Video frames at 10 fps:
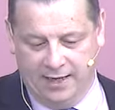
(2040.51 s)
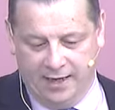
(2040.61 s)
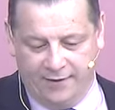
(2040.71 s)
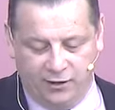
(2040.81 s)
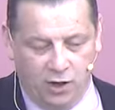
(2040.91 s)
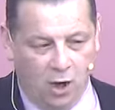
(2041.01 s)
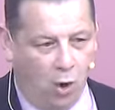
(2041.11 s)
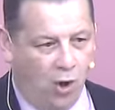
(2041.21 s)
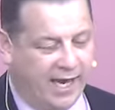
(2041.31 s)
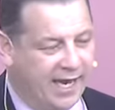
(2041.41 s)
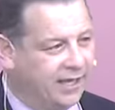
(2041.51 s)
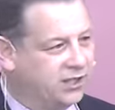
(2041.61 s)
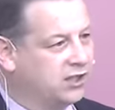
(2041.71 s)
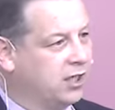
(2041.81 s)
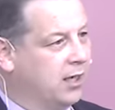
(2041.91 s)
And that
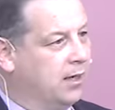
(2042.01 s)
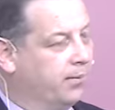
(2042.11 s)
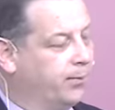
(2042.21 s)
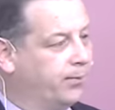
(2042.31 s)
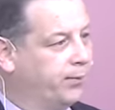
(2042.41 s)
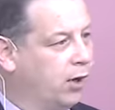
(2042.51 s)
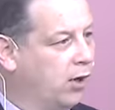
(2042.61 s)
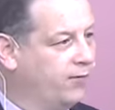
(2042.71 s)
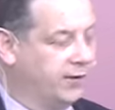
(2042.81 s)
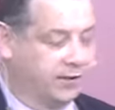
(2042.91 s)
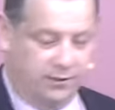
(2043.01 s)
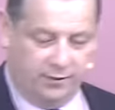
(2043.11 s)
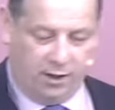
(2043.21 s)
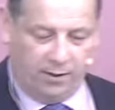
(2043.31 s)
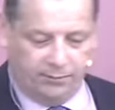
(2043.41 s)
aged prophet,
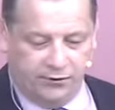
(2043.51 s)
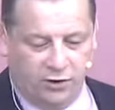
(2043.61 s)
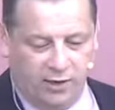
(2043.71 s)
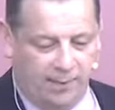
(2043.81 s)
or sorry,